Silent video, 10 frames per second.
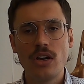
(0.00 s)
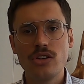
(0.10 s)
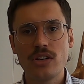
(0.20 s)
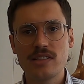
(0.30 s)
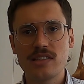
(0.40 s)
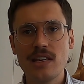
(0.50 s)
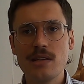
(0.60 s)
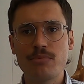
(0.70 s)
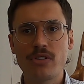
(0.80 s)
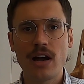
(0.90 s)
You can see
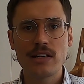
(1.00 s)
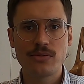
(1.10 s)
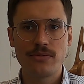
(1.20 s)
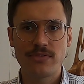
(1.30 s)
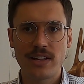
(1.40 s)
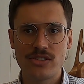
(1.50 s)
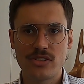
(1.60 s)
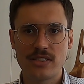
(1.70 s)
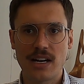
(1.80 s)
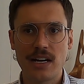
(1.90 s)
that prior to
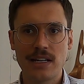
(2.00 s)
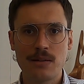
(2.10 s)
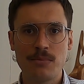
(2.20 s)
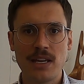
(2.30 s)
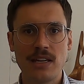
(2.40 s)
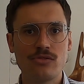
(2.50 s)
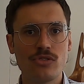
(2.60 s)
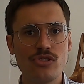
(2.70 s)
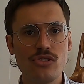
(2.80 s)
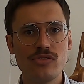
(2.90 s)
inflation targeting being
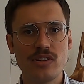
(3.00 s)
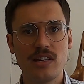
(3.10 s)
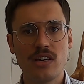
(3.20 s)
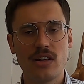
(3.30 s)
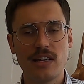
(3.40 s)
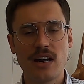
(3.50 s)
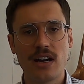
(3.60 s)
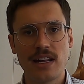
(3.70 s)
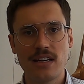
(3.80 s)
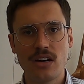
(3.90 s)
introduced in the early
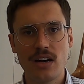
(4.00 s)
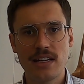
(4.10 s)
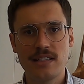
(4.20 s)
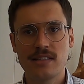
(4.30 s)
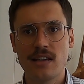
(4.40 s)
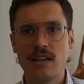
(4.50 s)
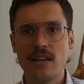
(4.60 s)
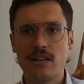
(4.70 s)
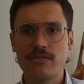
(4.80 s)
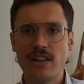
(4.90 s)
1990s,
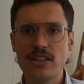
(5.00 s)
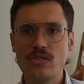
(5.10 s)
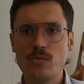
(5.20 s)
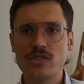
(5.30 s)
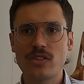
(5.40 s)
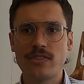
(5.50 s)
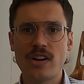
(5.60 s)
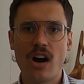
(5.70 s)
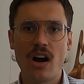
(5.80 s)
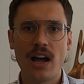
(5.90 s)
inflation was often
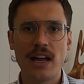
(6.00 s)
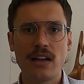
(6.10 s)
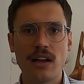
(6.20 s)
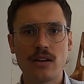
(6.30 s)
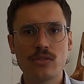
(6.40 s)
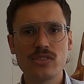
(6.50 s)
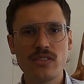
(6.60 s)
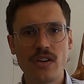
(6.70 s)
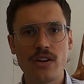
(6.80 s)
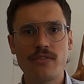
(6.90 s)
high and
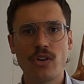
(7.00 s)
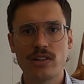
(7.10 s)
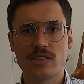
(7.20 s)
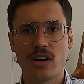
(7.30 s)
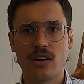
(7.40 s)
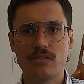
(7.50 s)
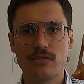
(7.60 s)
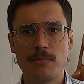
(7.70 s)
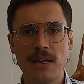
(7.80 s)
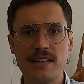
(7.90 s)
also very volatile,
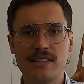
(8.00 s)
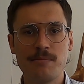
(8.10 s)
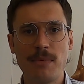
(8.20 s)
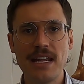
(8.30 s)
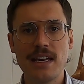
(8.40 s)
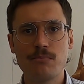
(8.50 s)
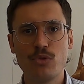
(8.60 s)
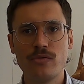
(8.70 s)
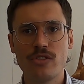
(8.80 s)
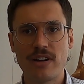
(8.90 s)
meaning it
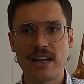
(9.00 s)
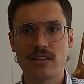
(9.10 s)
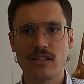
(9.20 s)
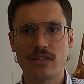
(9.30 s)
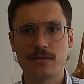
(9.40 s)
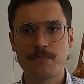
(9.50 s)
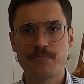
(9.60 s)
moved around a lot.